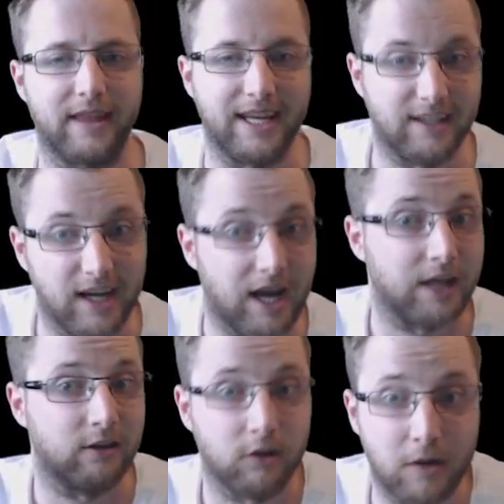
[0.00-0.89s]
Like,
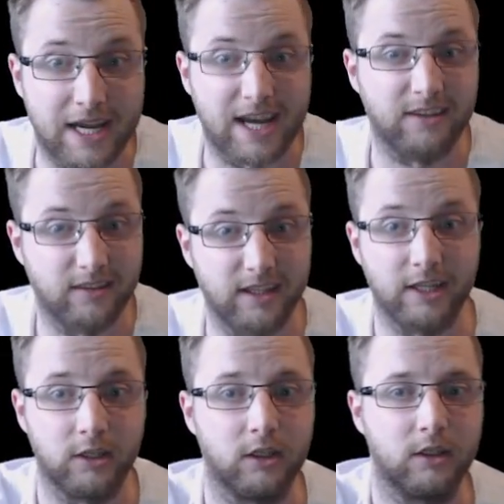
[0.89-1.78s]
uh, you know, a nice
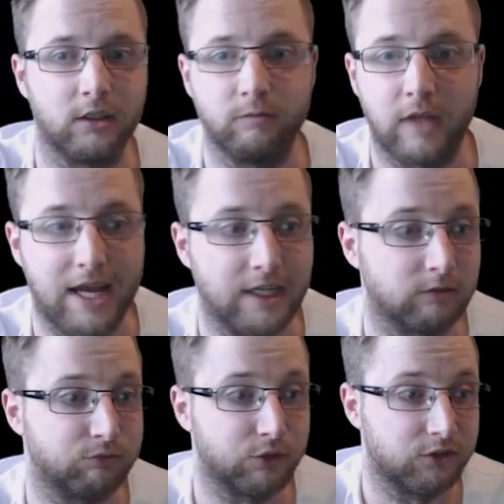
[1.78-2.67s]
little, like,
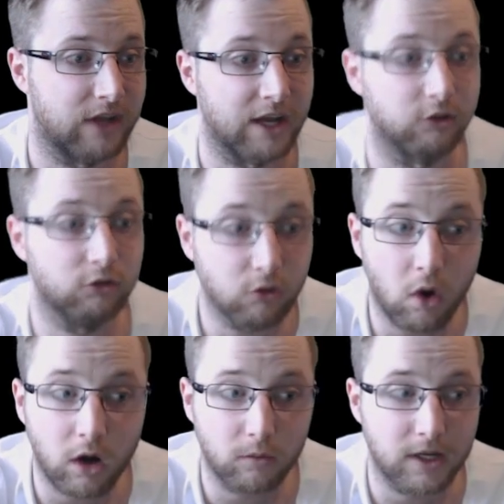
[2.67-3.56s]

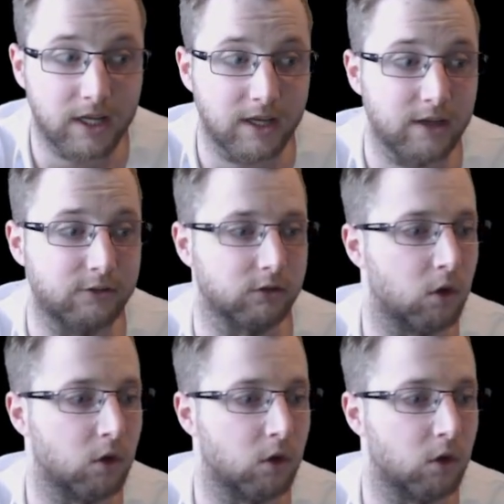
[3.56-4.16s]
Stegosaurus